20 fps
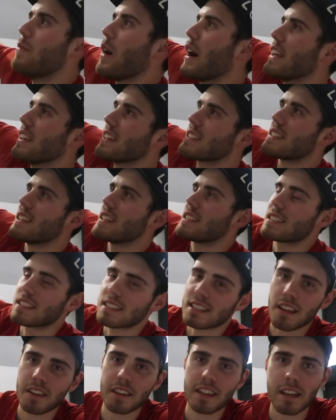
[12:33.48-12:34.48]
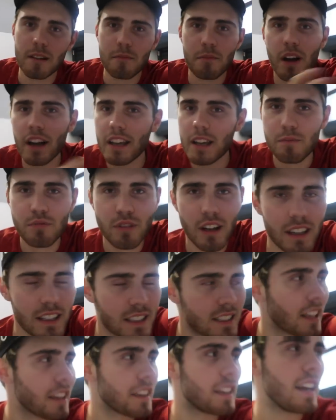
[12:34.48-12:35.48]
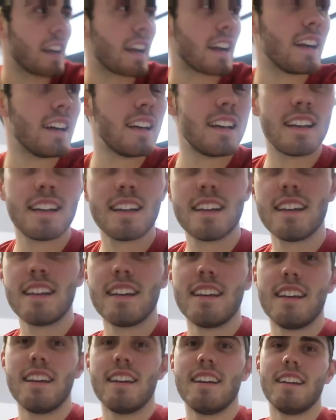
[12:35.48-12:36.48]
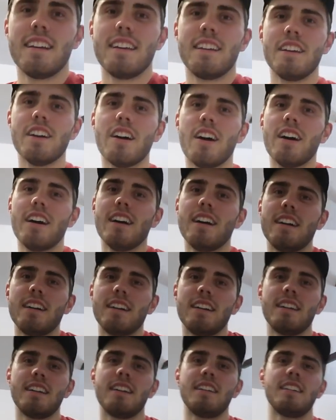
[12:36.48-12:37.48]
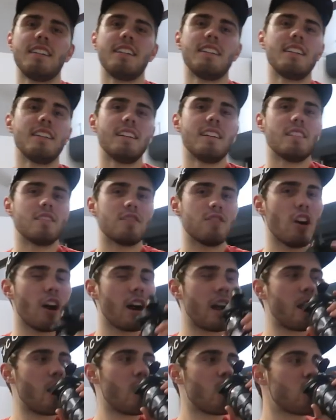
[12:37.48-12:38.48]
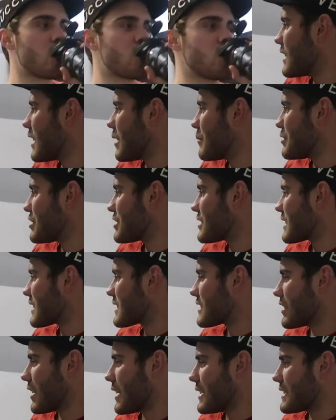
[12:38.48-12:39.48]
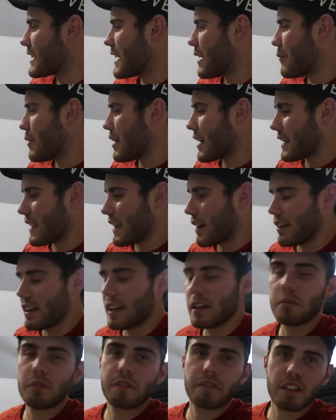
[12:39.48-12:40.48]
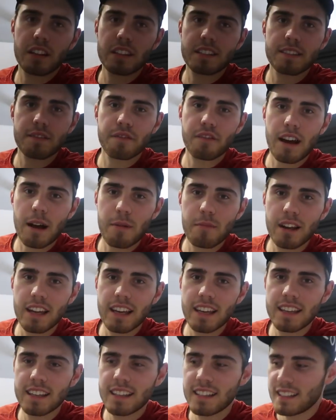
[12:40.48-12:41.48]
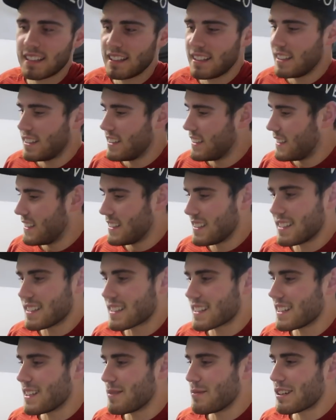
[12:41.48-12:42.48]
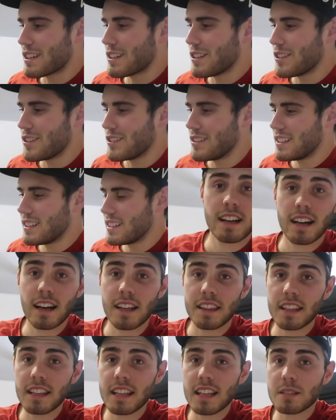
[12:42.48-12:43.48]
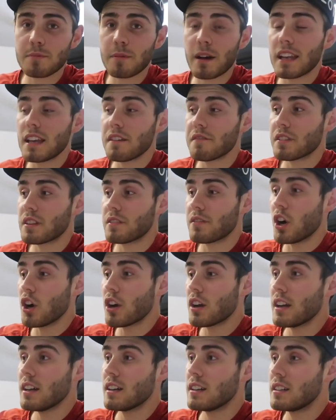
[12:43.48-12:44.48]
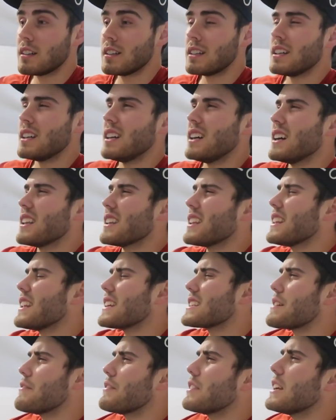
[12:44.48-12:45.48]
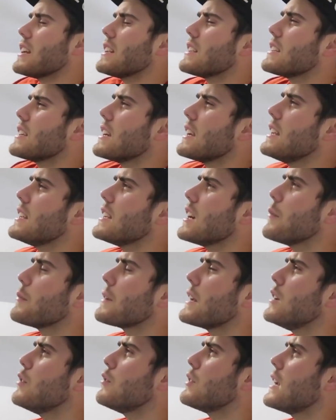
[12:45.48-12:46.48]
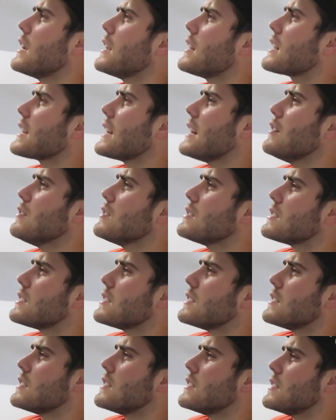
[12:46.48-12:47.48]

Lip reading: Buy your sister something, buy your brother something. Yeah. Right. I'm just excited to get working out in here with friends and family. This is gonna be cool. I think that's about it for the vlog. I think that's everything. Did I need to update you on anything else?